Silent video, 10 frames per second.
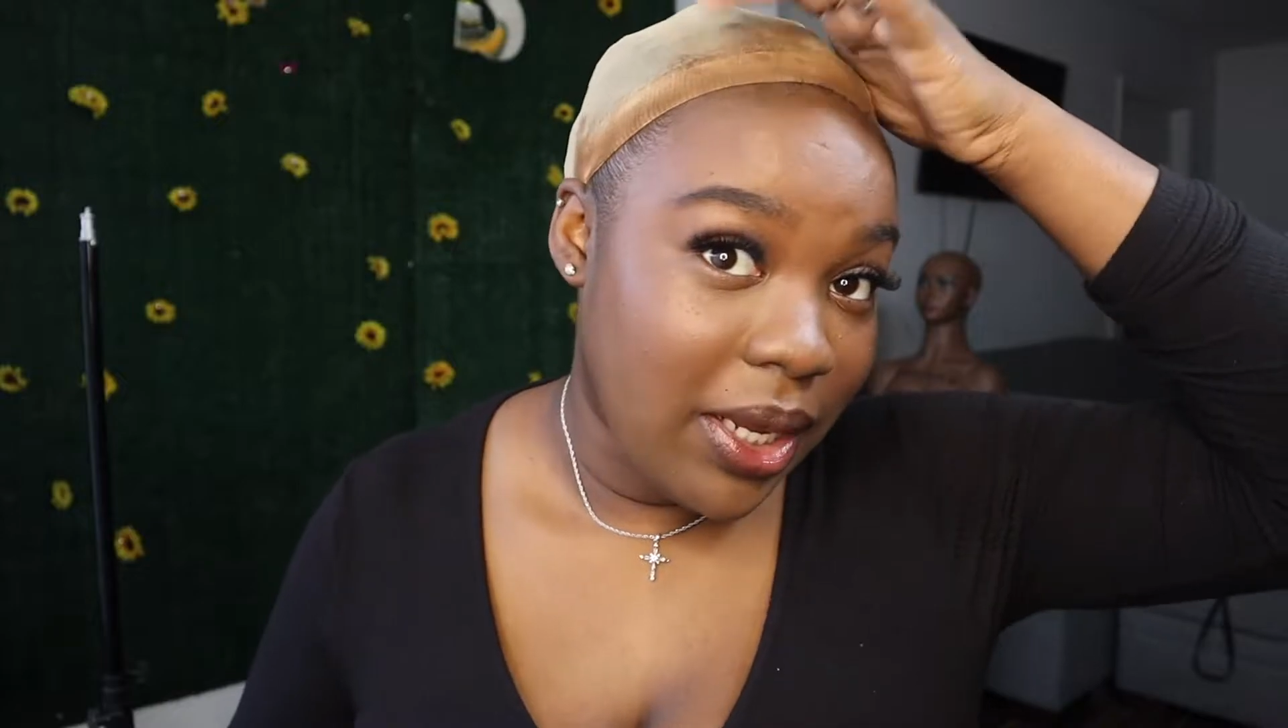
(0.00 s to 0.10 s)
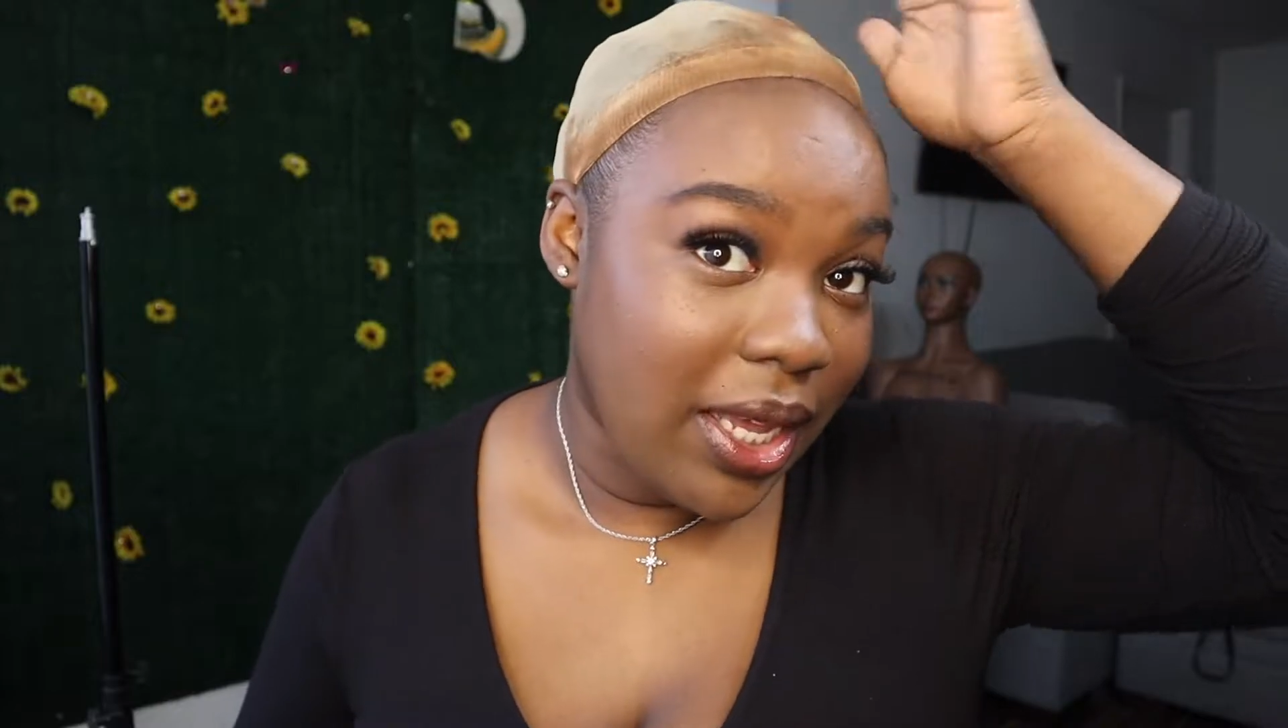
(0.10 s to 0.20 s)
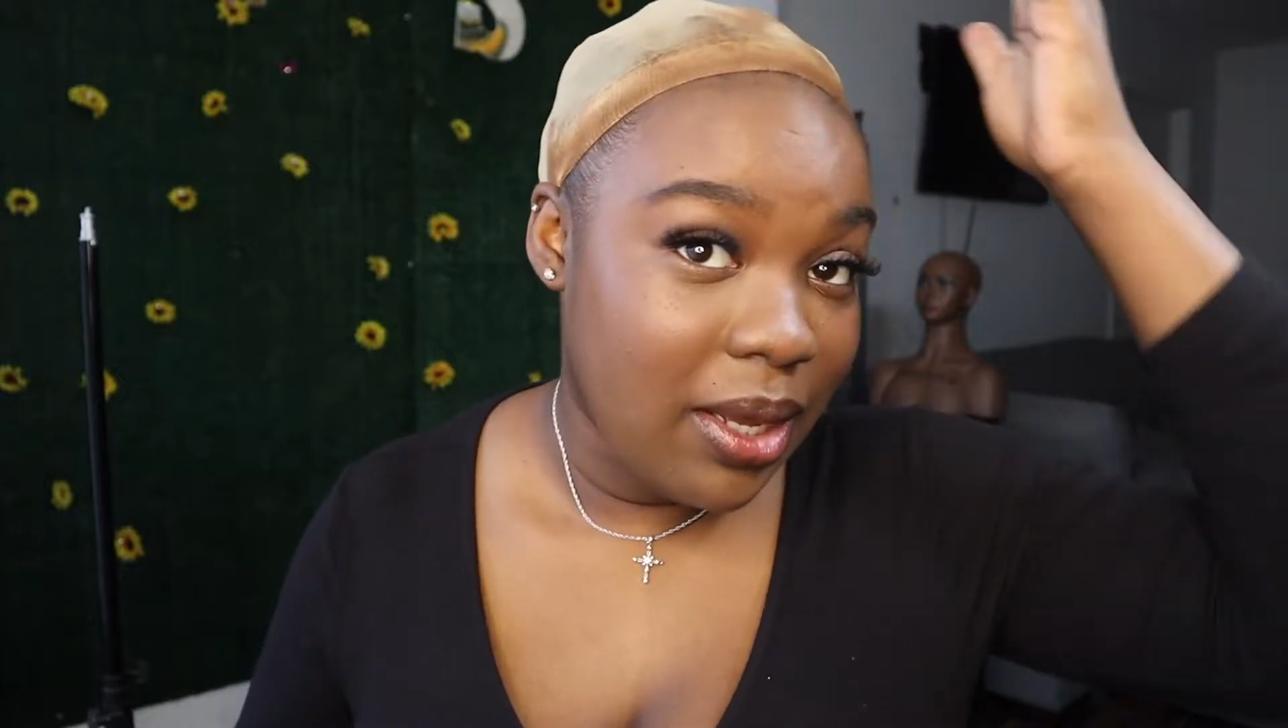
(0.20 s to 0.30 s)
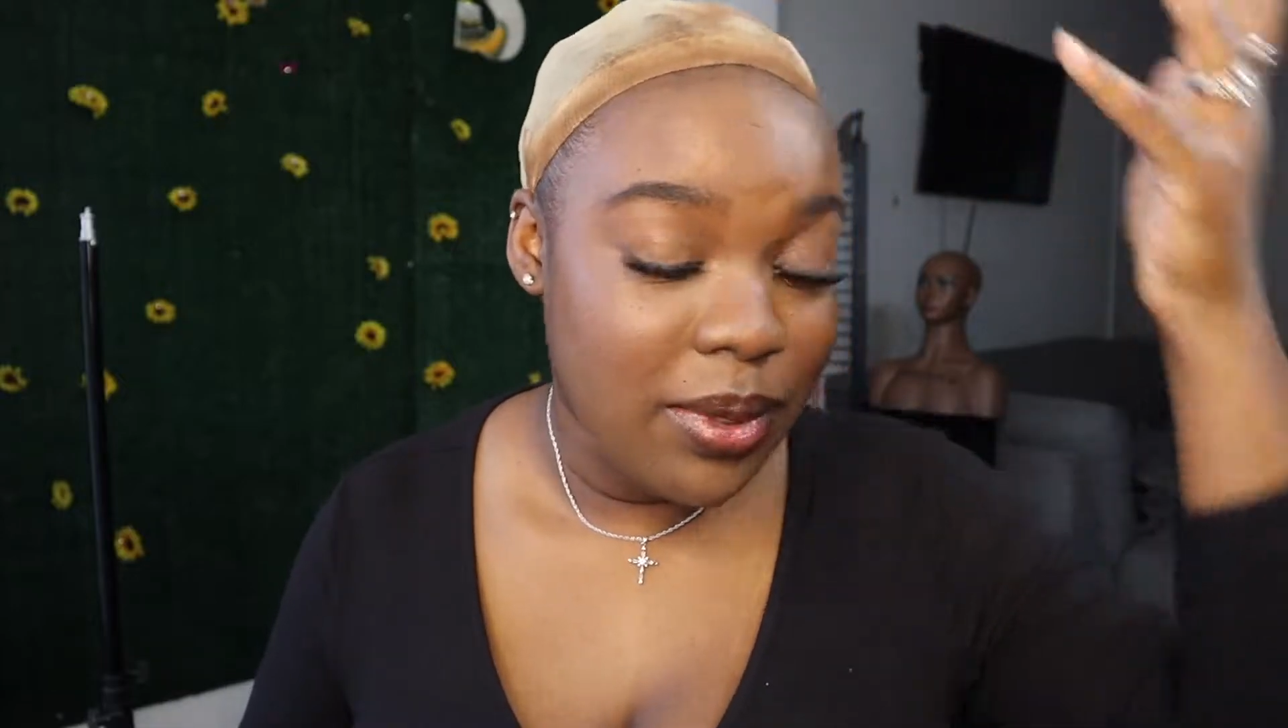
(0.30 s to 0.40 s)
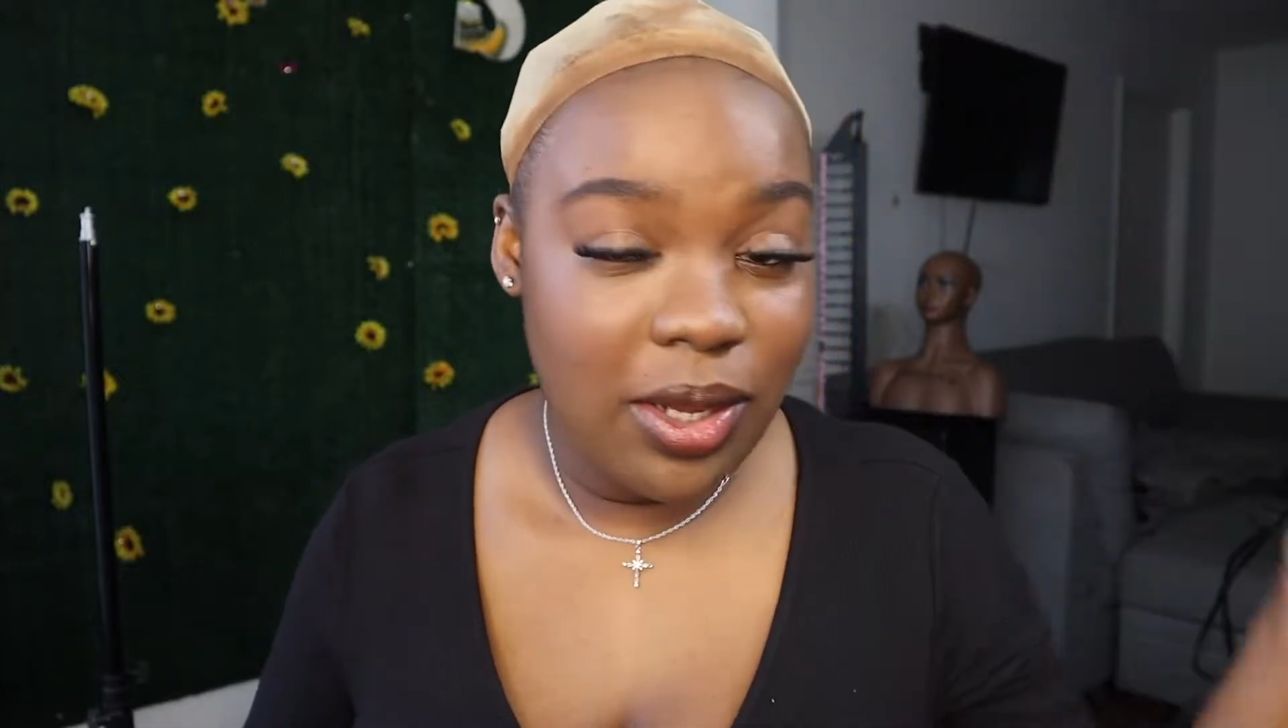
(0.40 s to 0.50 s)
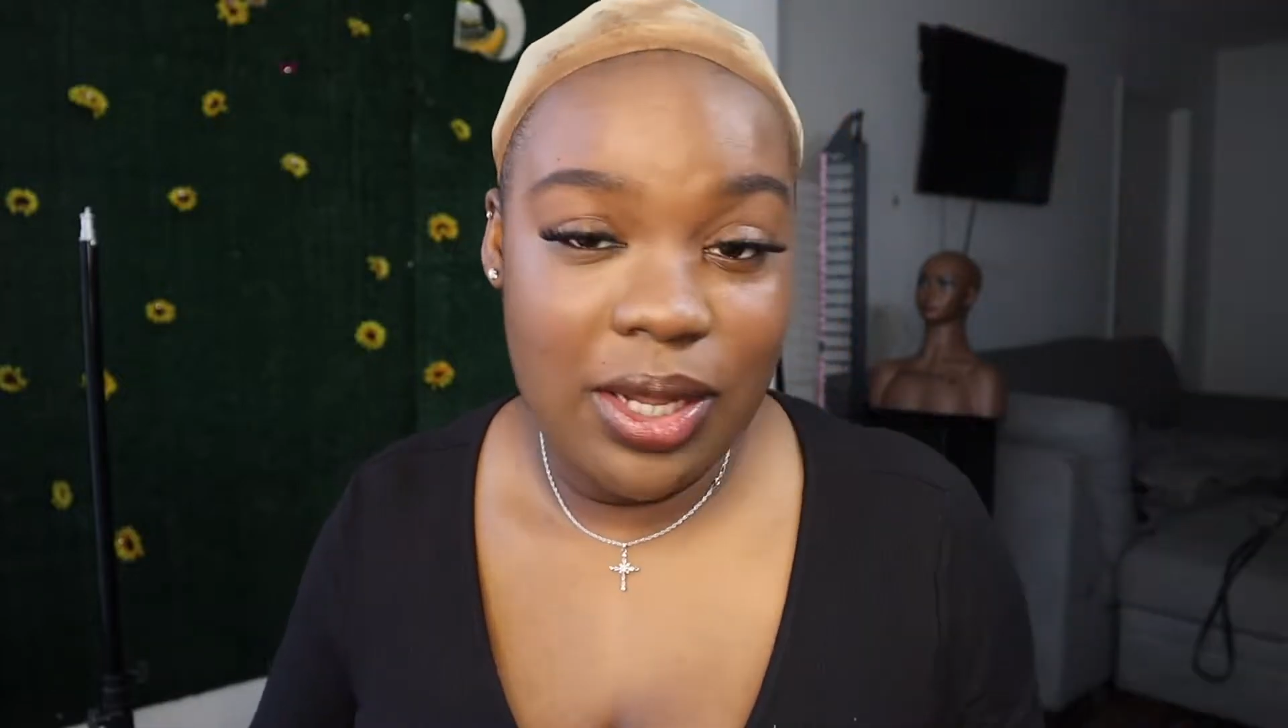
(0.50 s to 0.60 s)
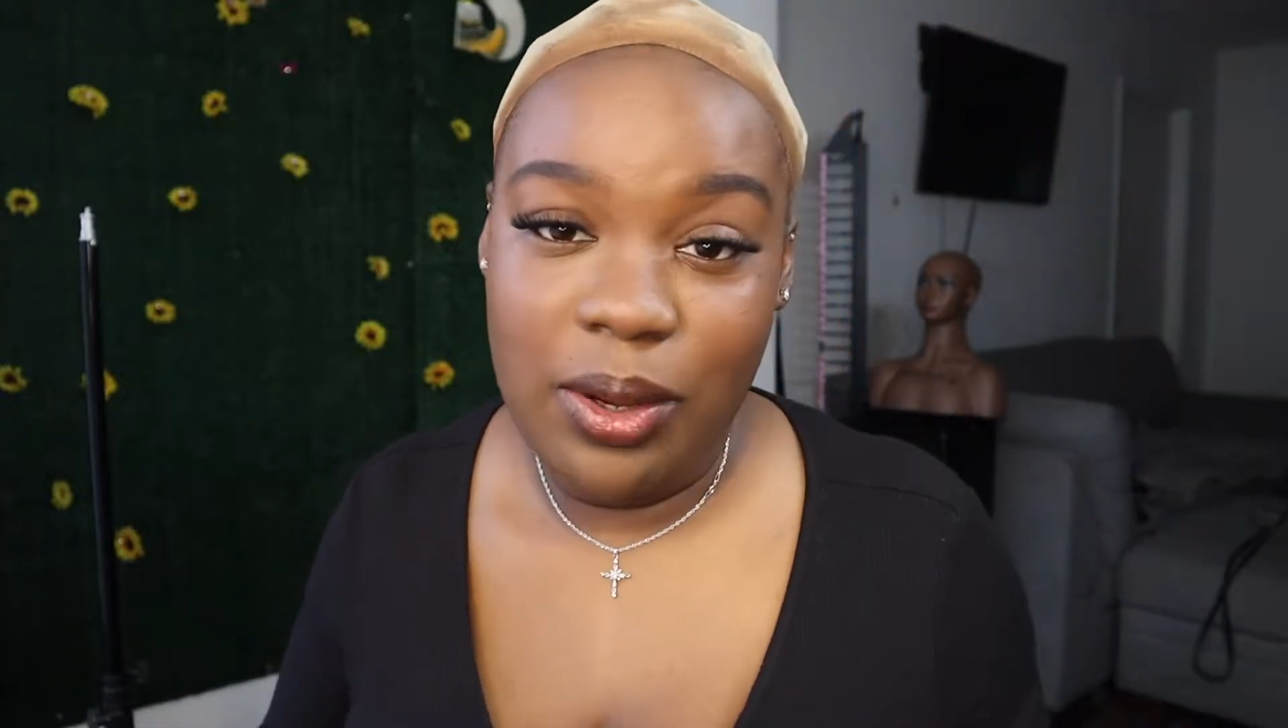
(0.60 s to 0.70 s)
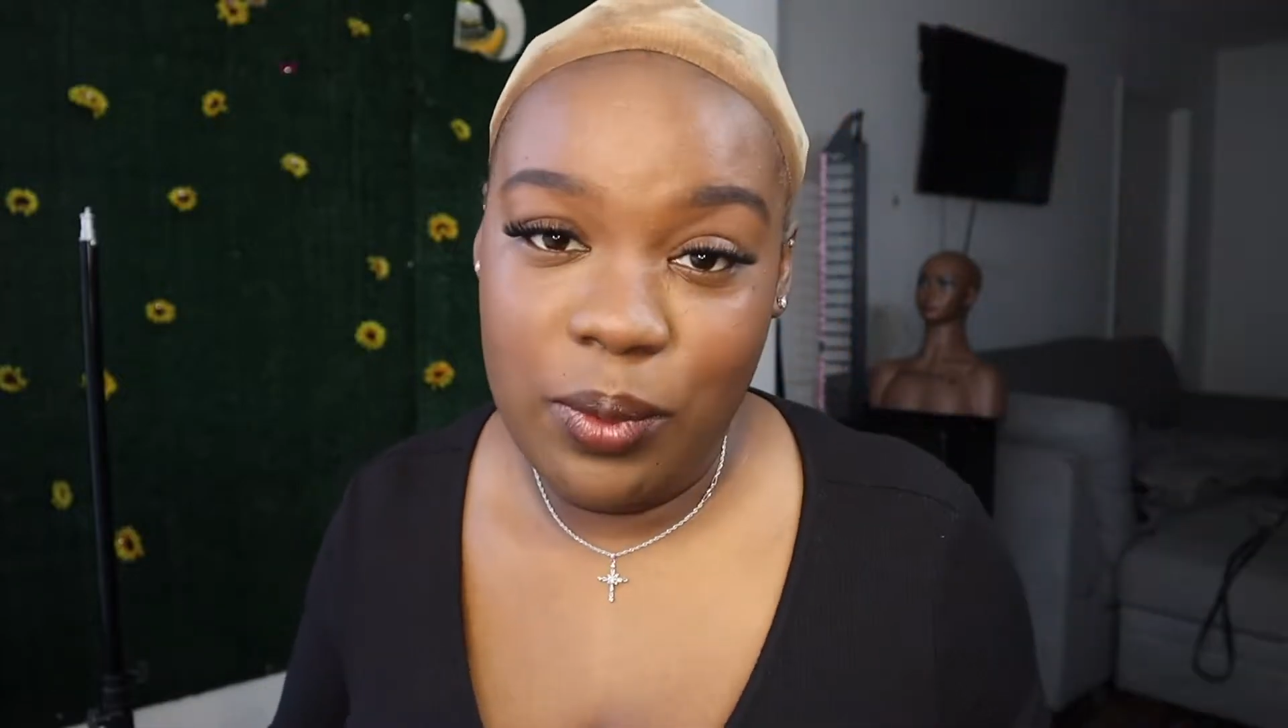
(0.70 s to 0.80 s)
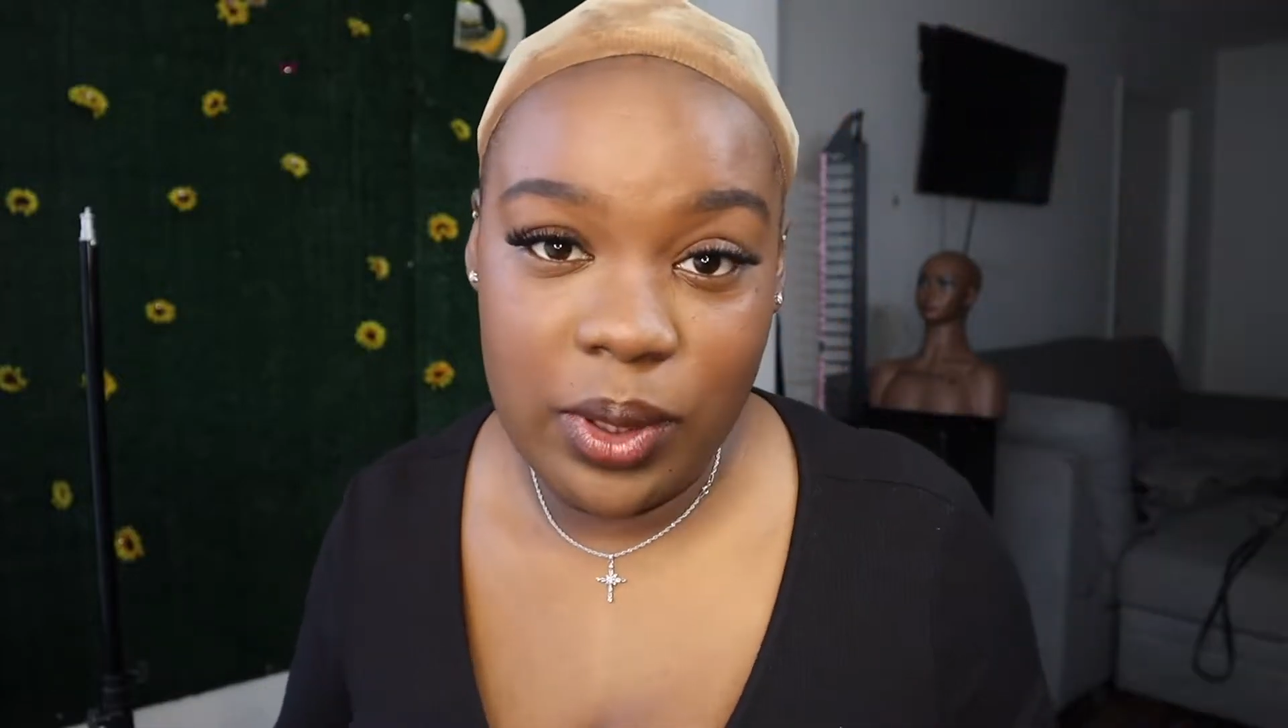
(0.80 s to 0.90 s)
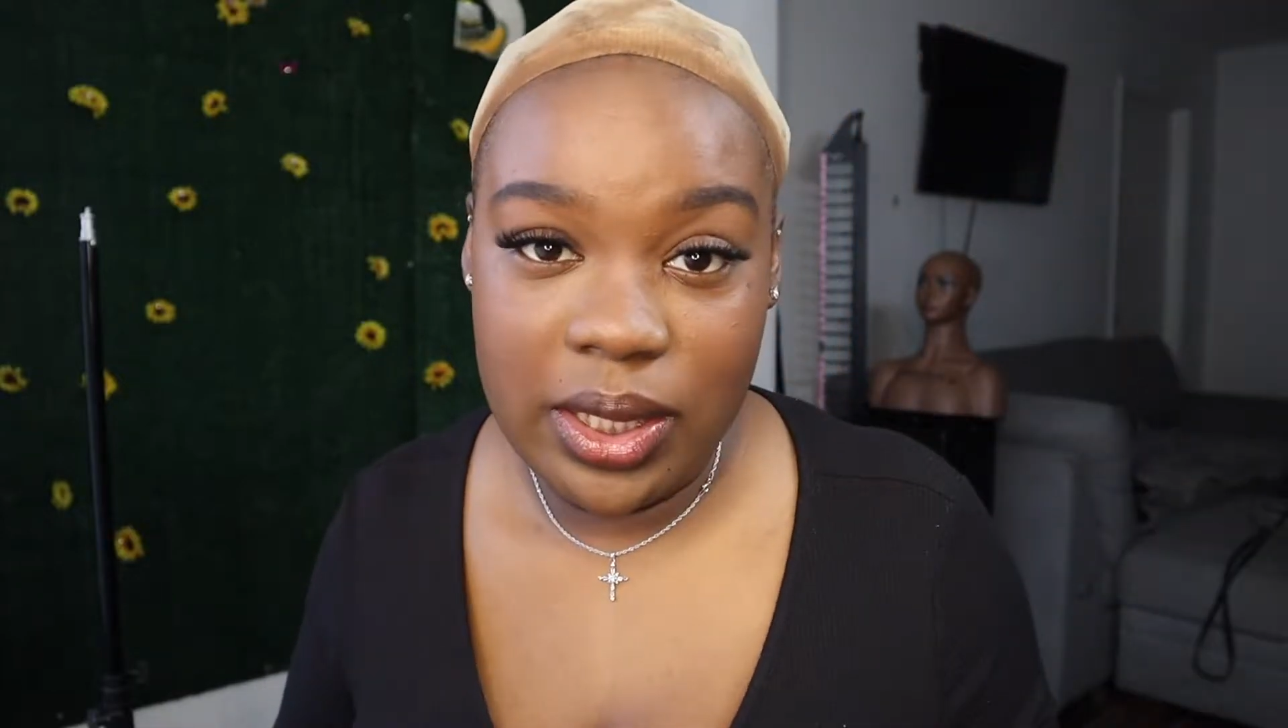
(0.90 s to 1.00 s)
caps all
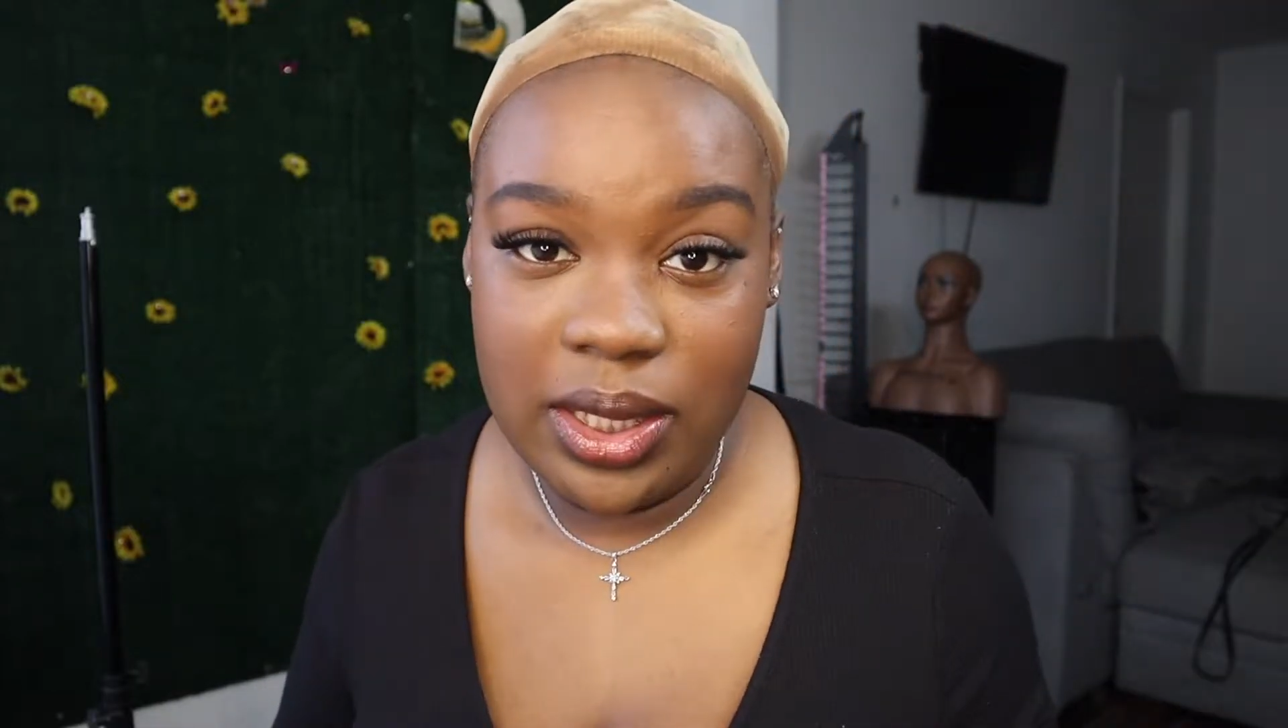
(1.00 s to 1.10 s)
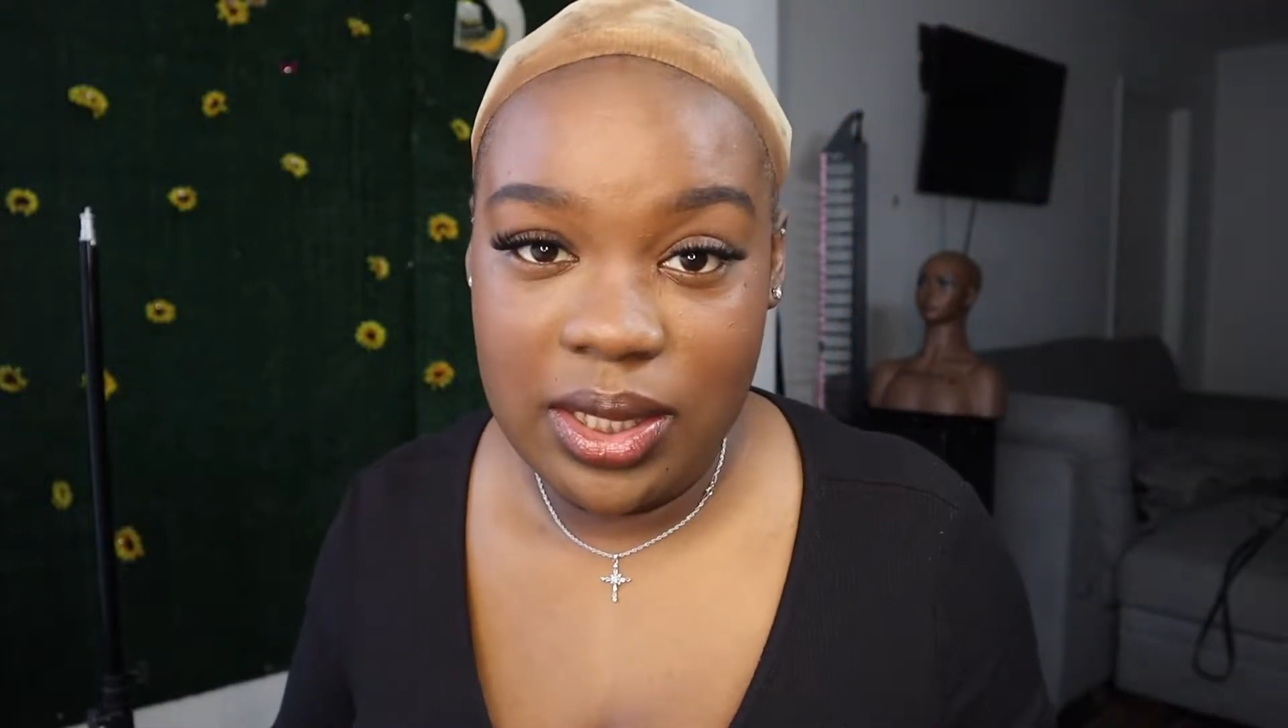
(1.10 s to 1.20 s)
I want